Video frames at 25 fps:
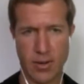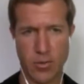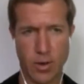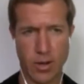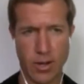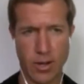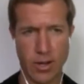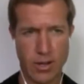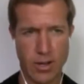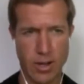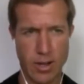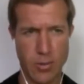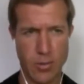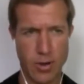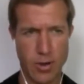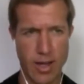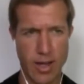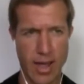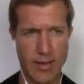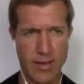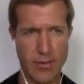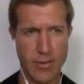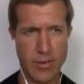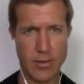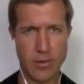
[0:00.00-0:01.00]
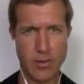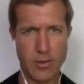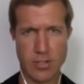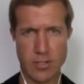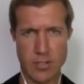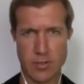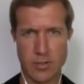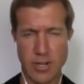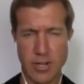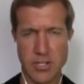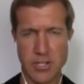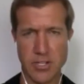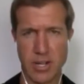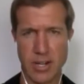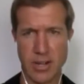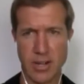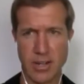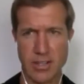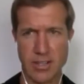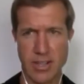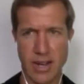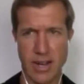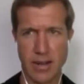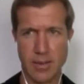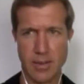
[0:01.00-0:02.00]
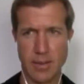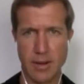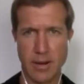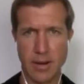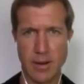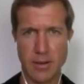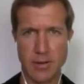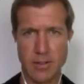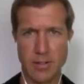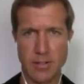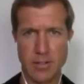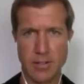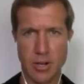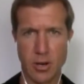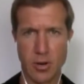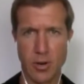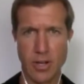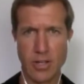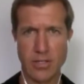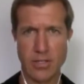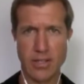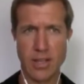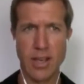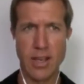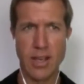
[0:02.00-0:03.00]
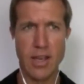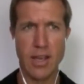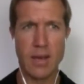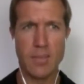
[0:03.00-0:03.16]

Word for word: I want to have you do a screen share in a second here to show us